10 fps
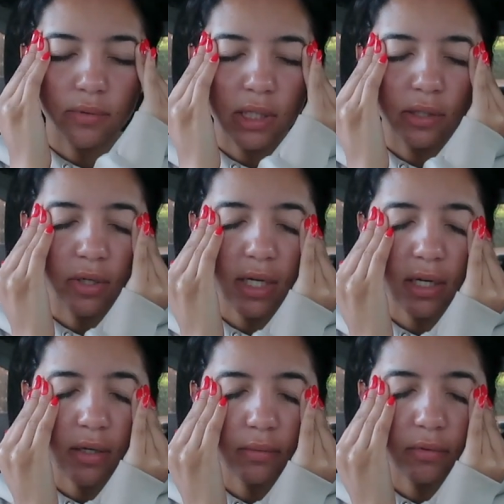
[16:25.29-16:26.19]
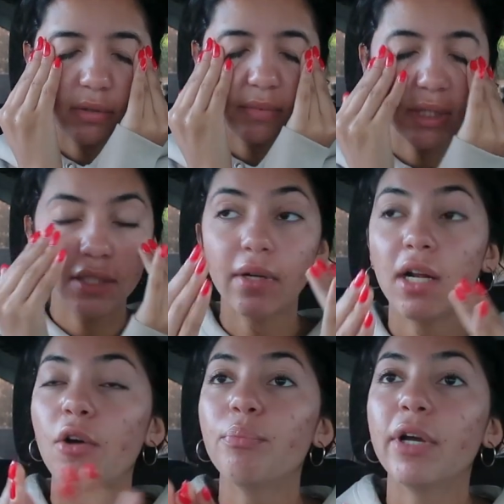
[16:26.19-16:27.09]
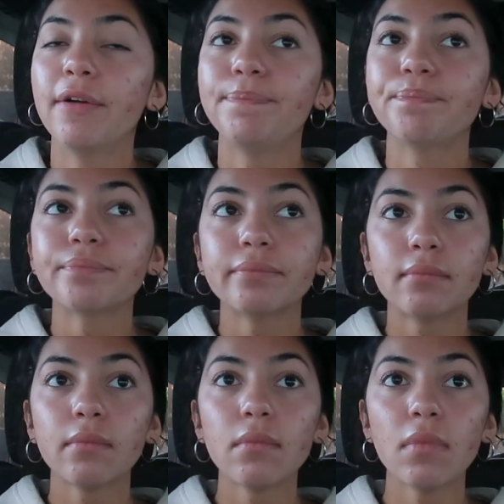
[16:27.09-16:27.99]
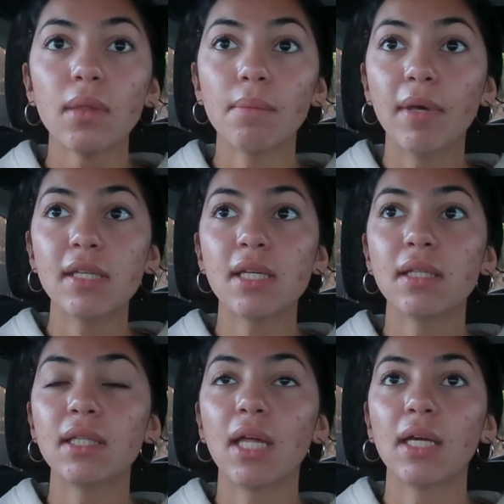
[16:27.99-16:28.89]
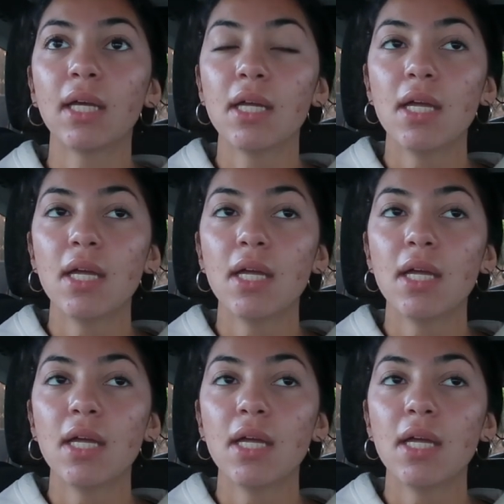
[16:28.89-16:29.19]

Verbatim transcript: think right now, what I'm thinking right now, but basically, like,